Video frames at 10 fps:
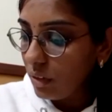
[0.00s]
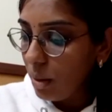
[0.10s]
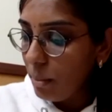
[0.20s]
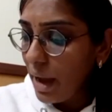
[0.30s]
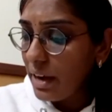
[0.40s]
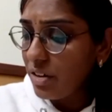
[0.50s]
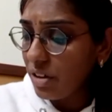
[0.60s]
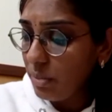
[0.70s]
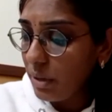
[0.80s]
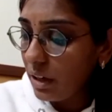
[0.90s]
Mandatory
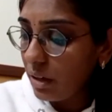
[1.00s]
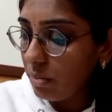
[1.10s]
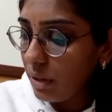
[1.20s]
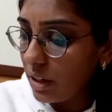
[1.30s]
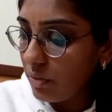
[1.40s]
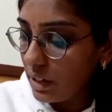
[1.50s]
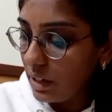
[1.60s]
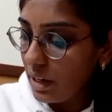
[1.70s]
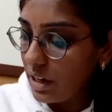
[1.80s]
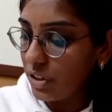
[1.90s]
minute
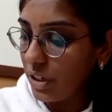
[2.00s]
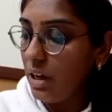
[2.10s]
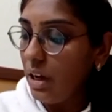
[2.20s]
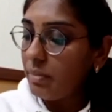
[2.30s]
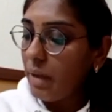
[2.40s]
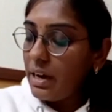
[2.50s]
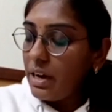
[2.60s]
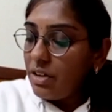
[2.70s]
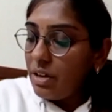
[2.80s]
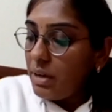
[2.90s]
ventilation.
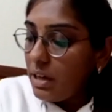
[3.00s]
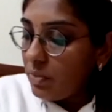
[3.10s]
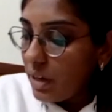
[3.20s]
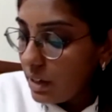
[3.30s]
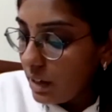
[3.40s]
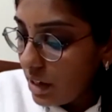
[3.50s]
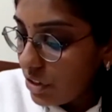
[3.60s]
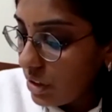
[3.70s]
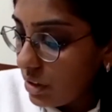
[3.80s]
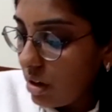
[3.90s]
Mandatory minute
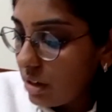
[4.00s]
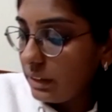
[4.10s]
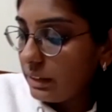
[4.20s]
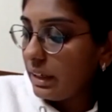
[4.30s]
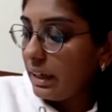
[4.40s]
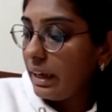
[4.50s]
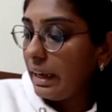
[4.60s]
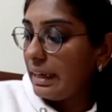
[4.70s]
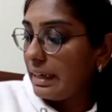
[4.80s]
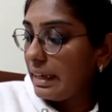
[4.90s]
ventilation causes an
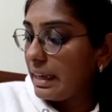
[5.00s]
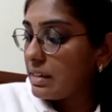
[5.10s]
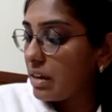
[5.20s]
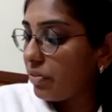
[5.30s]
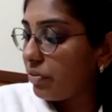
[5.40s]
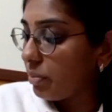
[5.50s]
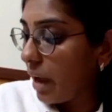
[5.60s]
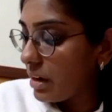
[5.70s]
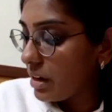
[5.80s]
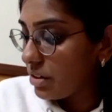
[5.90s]
increase of
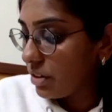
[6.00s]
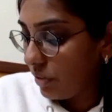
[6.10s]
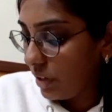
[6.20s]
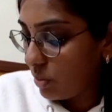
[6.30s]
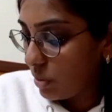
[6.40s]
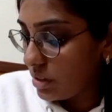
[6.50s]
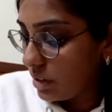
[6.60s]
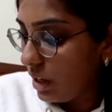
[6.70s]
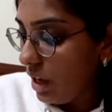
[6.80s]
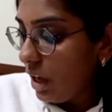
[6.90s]
mandatory frequency
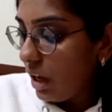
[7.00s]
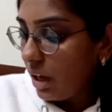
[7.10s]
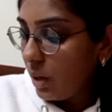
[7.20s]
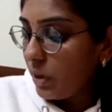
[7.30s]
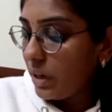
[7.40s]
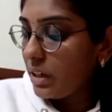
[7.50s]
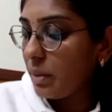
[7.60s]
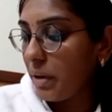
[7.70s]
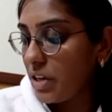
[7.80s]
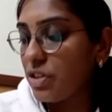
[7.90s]
when the
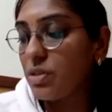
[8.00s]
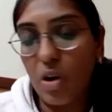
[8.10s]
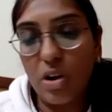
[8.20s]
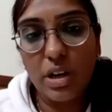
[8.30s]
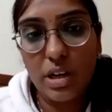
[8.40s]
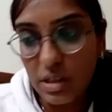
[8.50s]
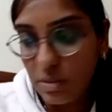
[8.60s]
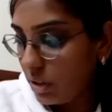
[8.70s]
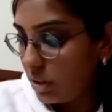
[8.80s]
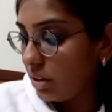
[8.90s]
patient's spontaneous
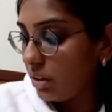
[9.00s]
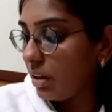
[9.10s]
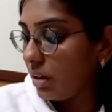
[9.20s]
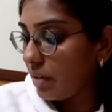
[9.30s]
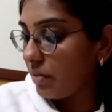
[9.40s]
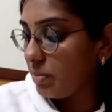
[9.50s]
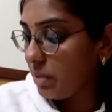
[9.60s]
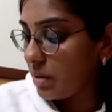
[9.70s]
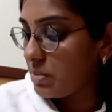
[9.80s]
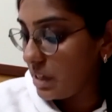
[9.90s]
breathing level
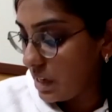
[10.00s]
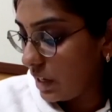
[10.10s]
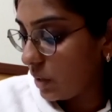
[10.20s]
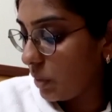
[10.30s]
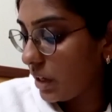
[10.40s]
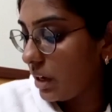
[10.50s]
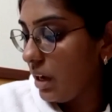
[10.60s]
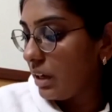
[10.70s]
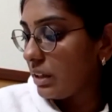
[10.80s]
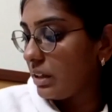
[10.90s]
becomes inadequate.
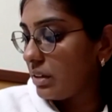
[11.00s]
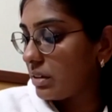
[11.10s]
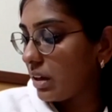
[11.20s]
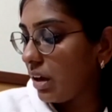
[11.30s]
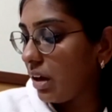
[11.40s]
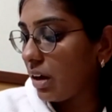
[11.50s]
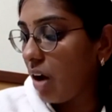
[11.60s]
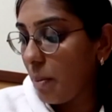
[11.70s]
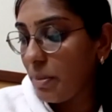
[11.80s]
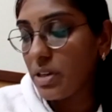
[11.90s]
This
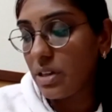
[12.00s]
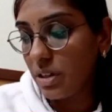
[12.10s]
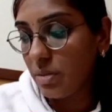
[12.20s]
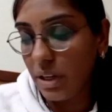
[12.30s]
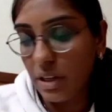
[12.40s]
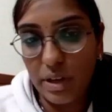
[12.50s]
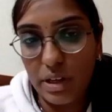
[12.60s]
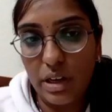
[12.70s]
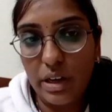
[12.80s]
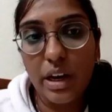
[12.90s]
compensation by the
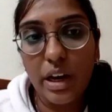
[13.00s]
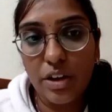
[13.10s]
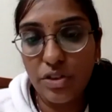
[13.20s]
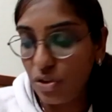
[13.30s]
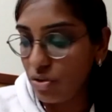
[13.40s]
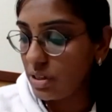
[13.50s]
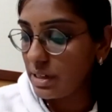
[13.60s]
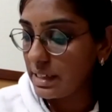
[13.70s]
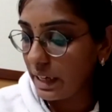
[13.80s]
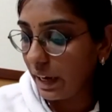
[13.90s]
ventilator ensures a
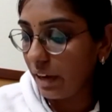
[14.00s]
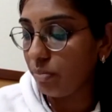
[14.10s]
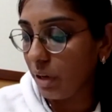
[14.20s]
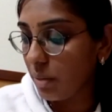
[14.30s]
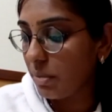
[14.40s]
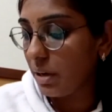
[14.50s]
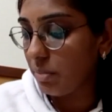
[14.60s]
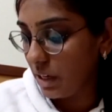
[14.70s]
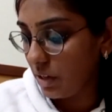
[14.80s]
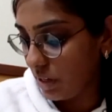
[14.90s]
safe minimal
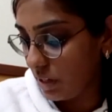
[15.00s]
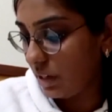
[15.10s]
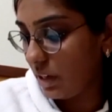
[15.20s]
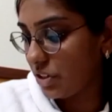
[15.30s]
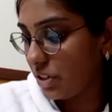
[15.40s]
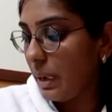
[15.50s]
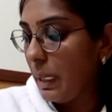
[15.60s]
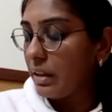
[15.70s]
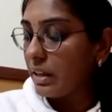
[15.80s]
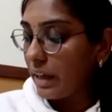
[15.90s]
minute ventilation.
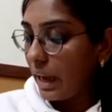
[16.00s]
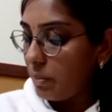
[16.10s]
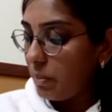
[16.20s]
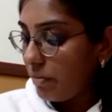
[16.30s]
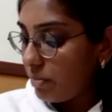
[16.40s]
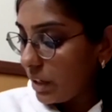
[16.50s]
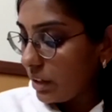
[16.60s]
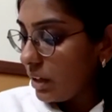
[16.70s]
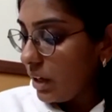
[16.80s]
The type of breath.